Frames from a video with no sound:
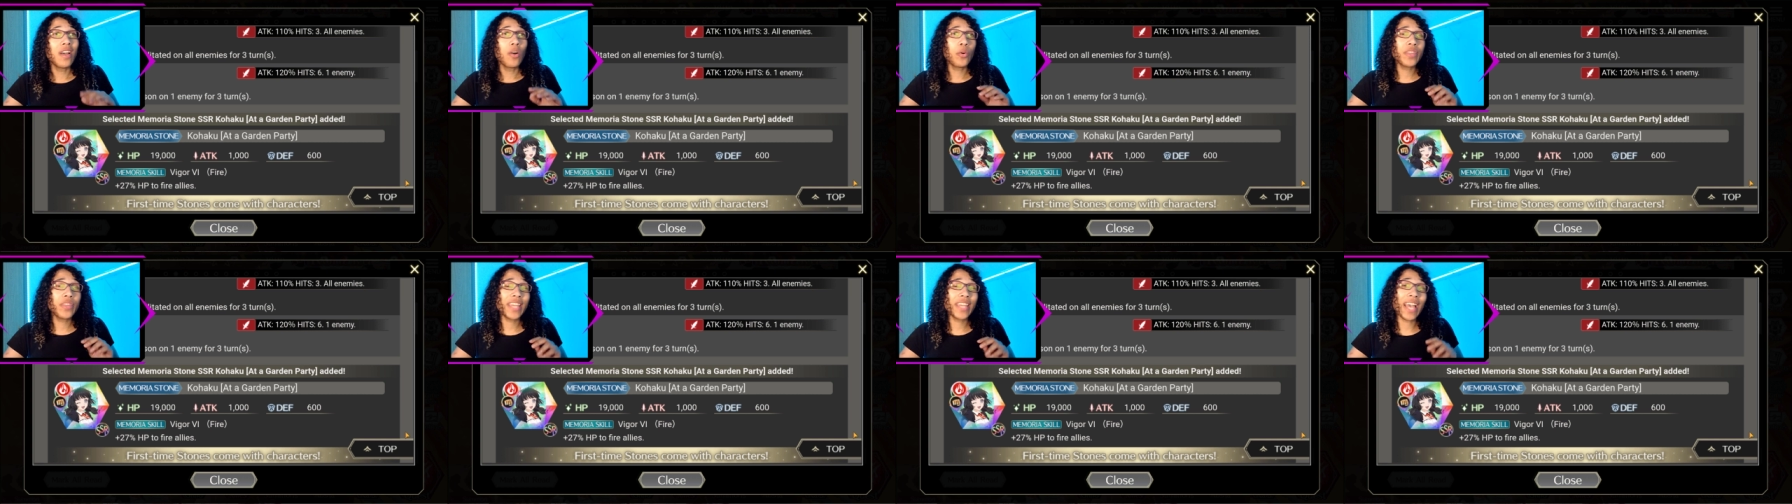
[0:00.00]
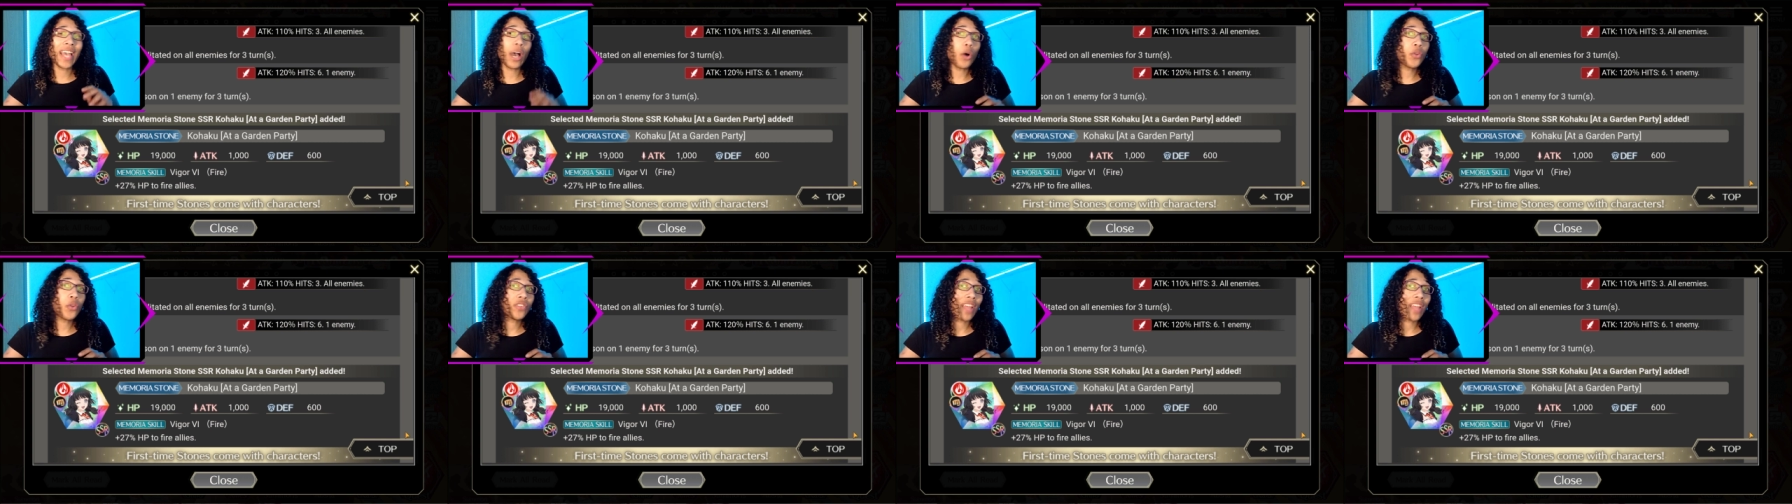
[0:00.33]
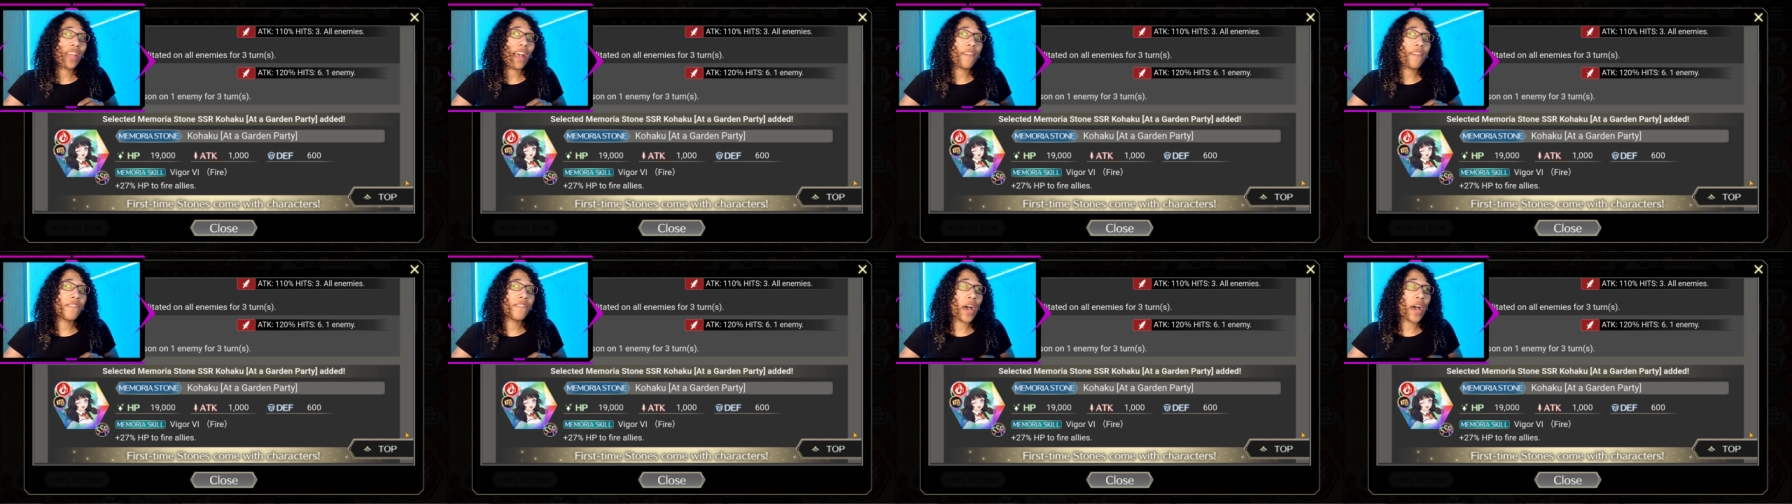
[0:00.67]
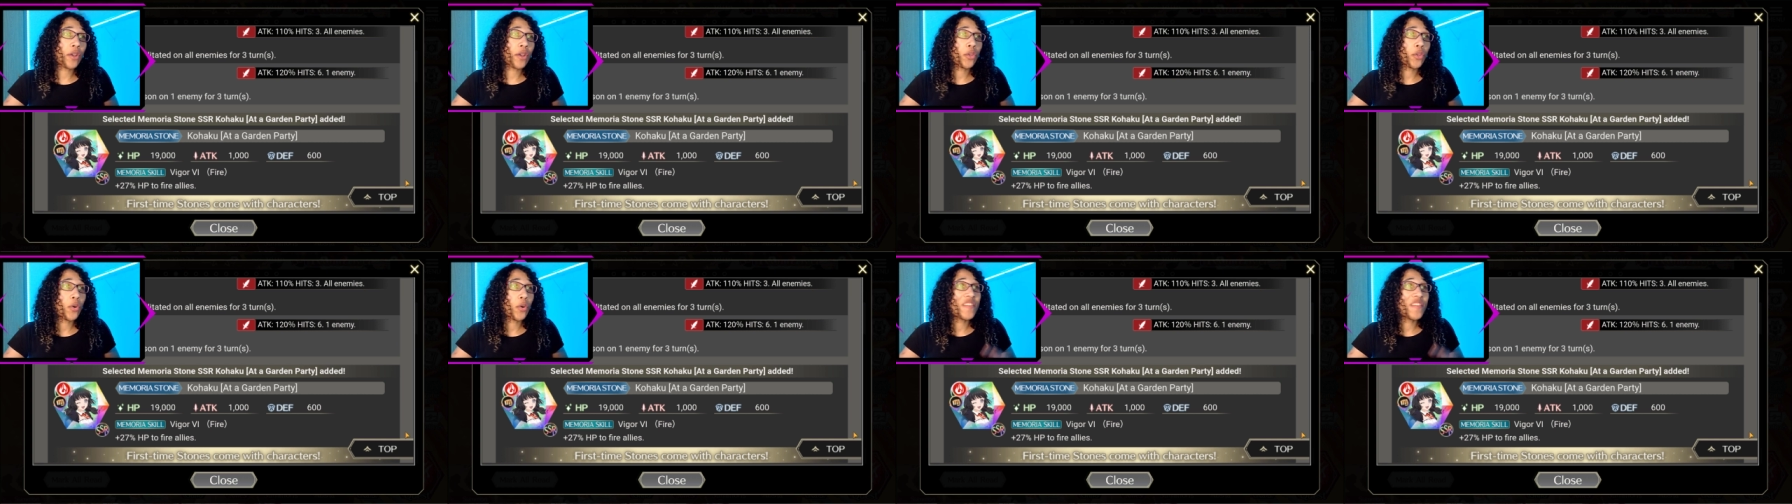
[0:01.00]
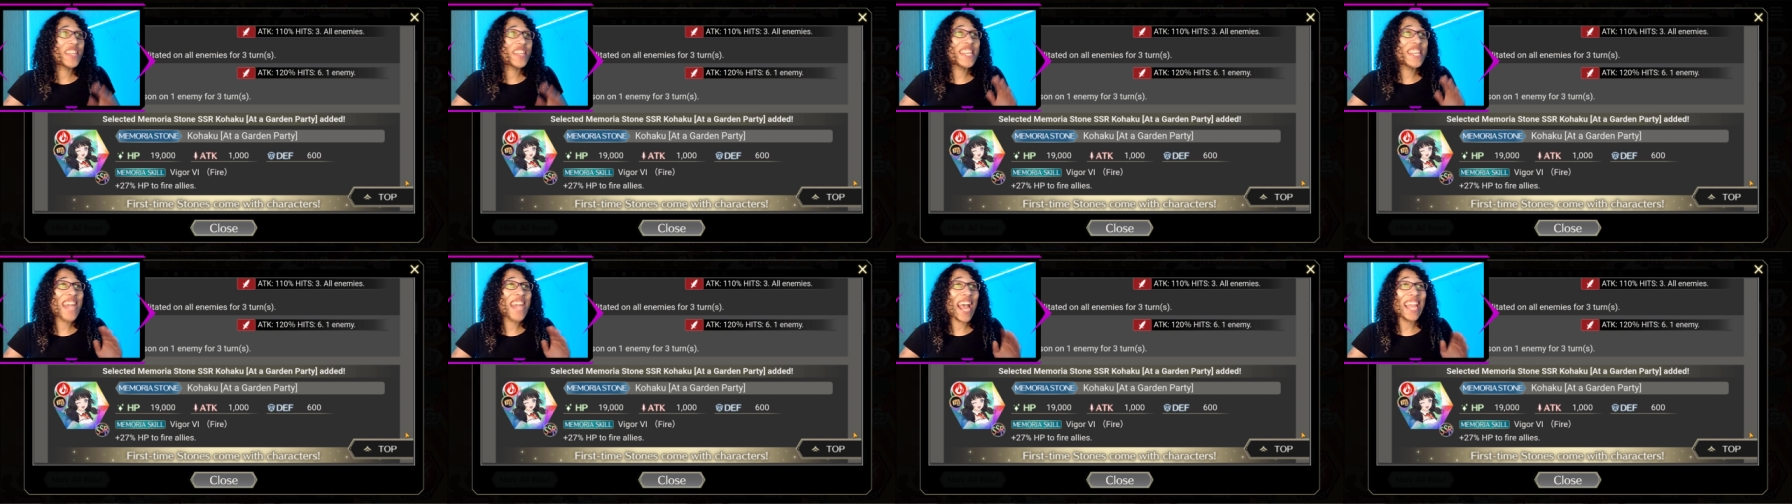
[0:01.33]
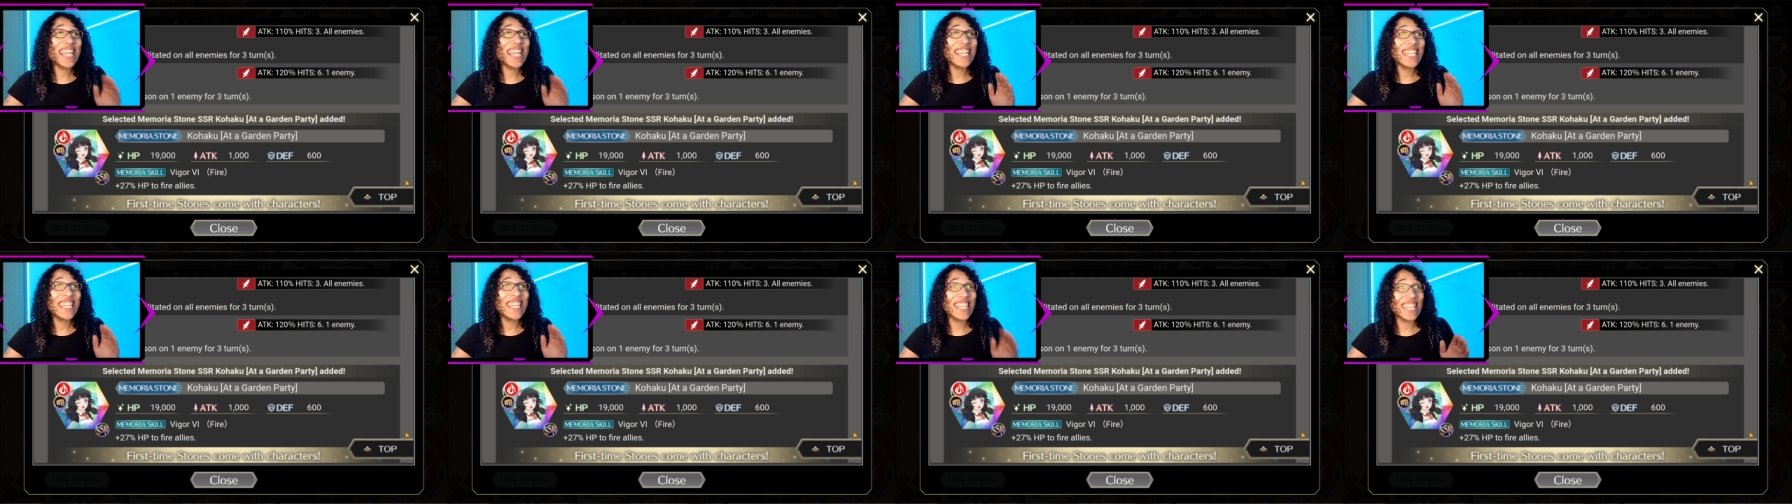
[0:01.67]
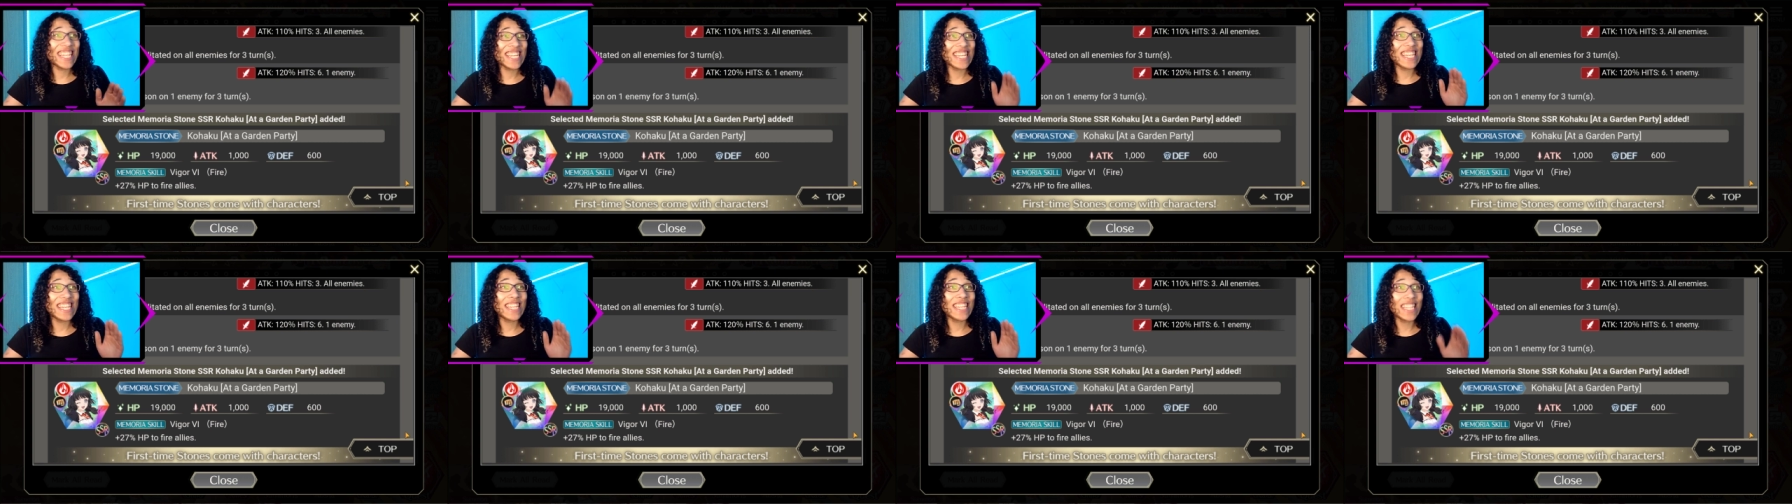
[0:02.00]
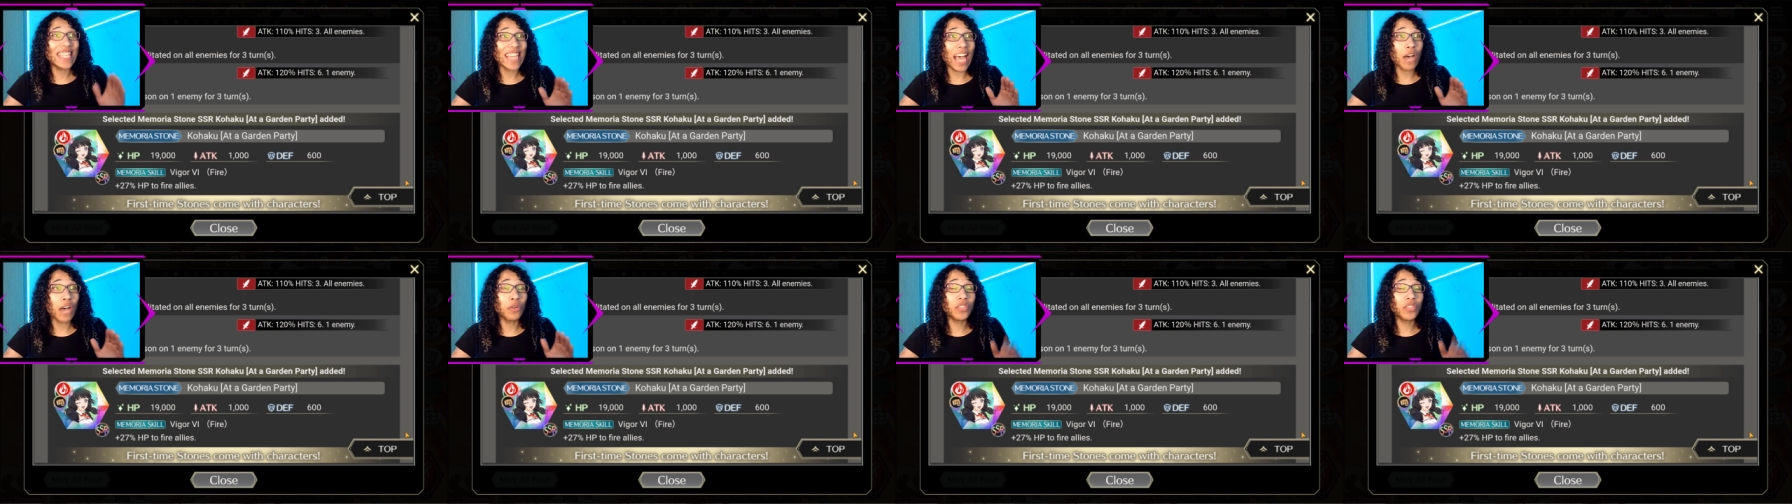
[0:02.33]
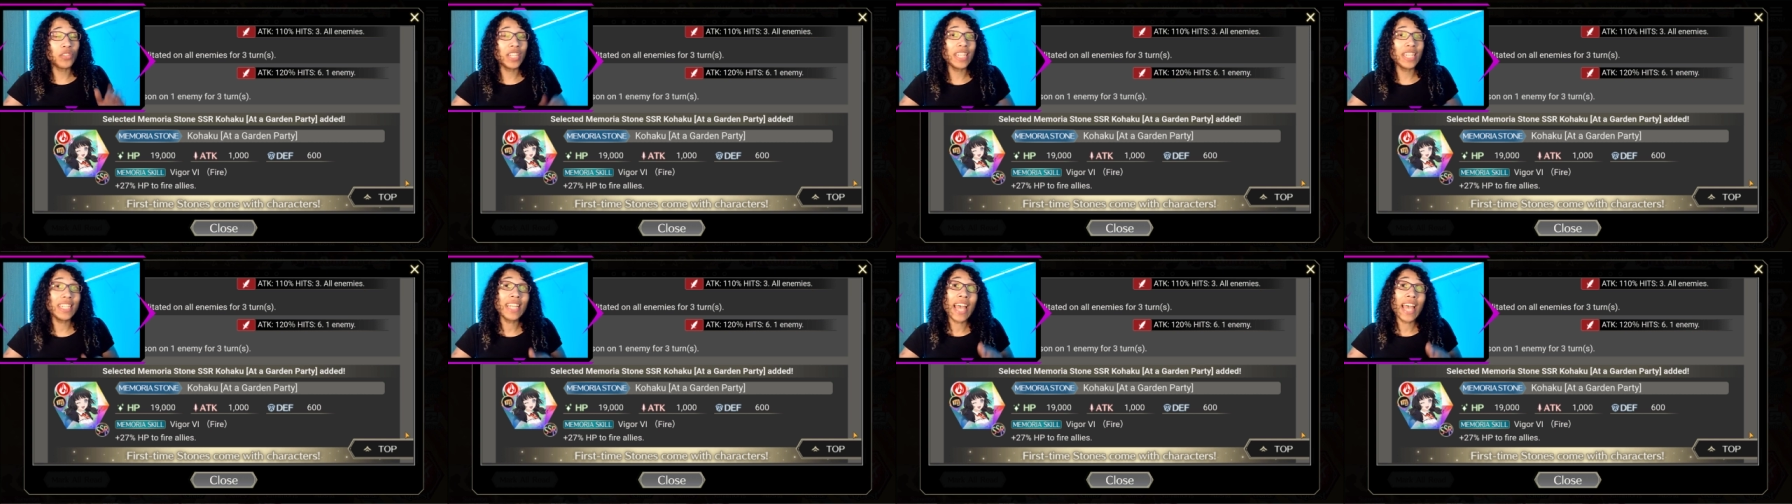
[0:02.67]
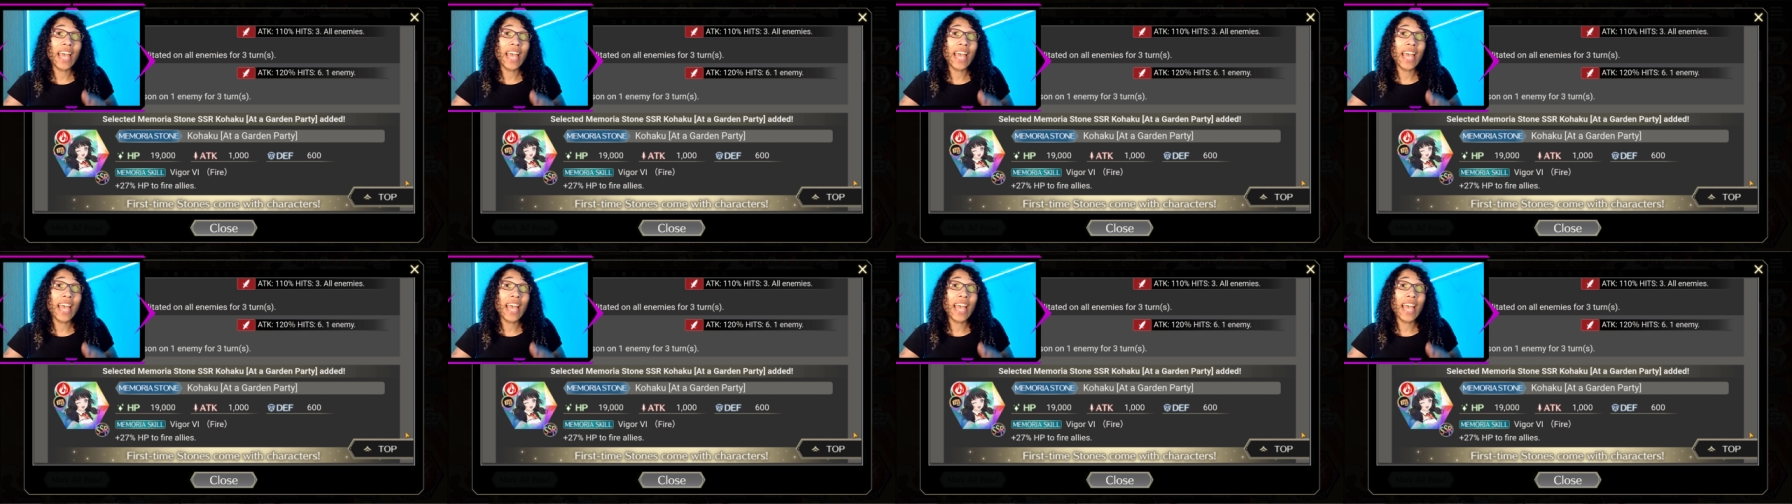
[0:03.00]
with a health stat value of 19,000